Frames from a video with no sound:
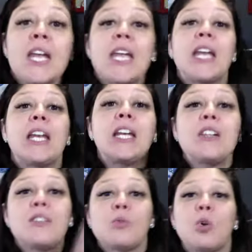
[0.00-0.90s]
Eating
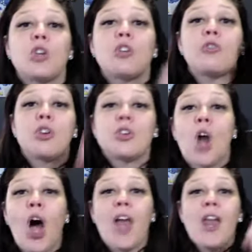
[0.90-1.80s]
disorders are
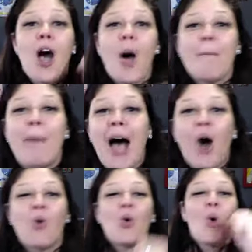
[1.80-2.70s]
not
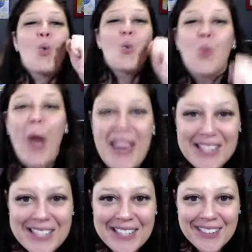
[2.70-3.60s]
about weight.